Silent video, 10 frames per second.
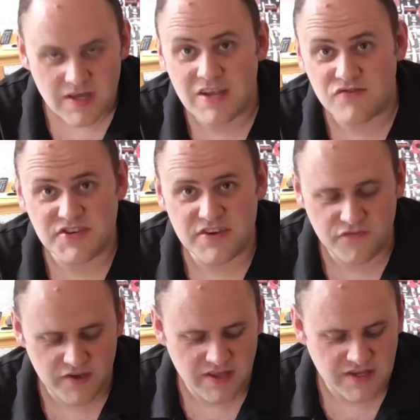Interesting
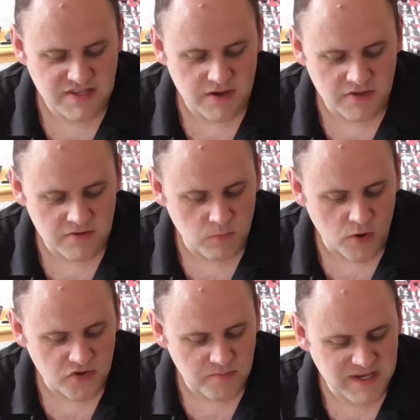thing is that
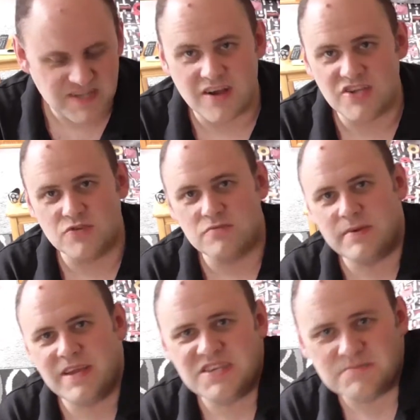one of the B-sides called
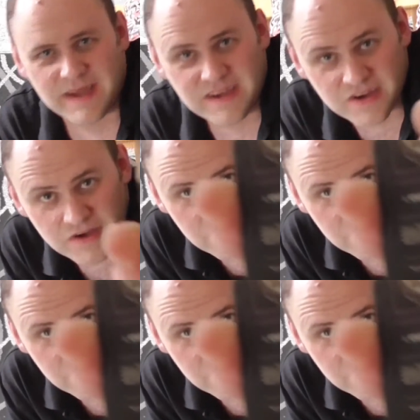Peacemaker,